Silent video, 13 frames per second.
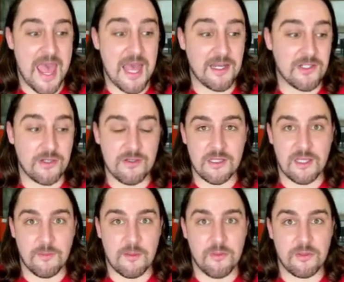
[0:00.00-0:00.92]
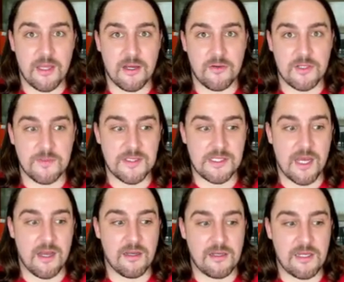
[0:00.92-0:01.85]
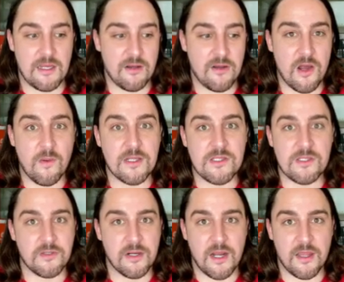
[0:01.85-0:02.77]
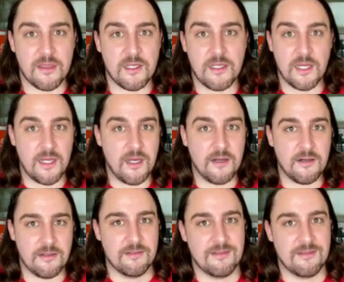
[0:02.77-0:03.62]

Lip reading: and don't tell him I put that Christmas card in here. No one saw nothing, you hear?